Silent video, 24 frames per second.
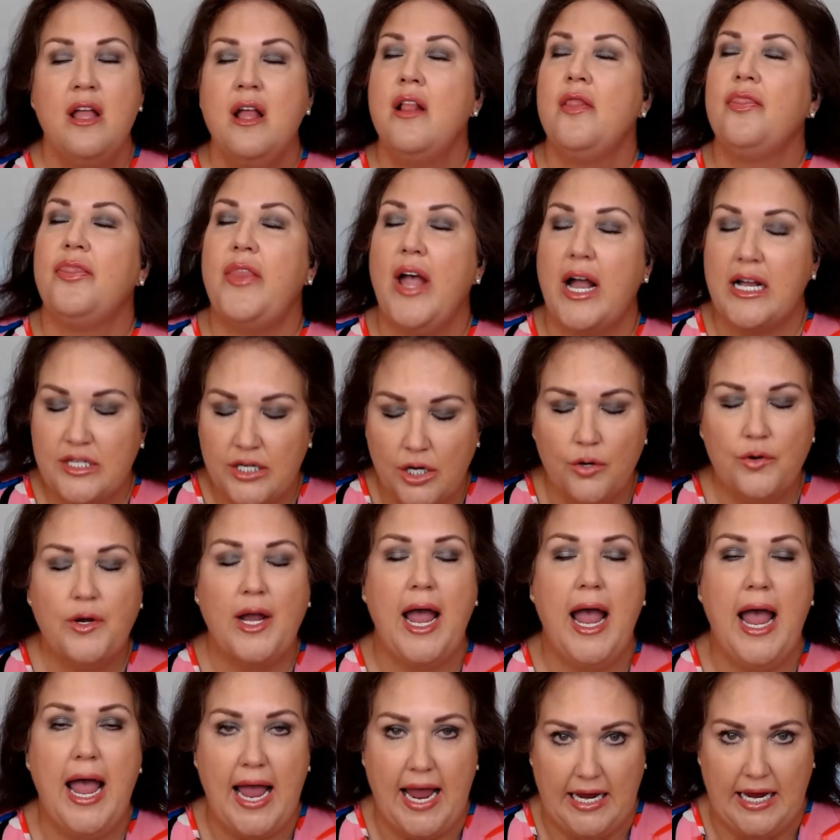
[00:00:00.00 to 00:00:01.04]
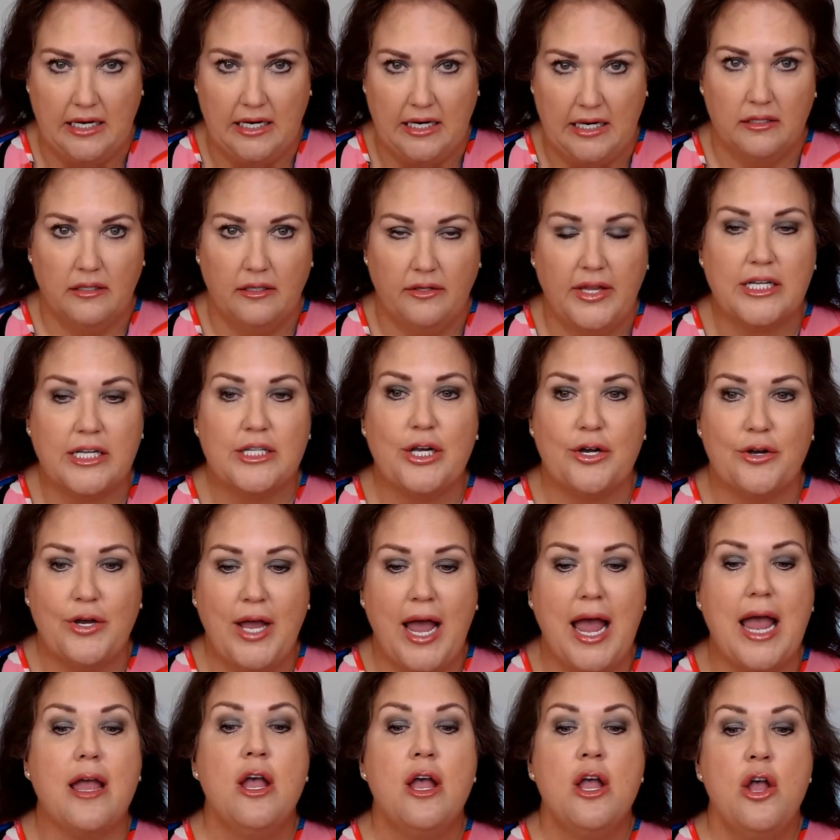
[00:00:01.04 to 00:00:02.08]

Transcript: That's okay. That's okay.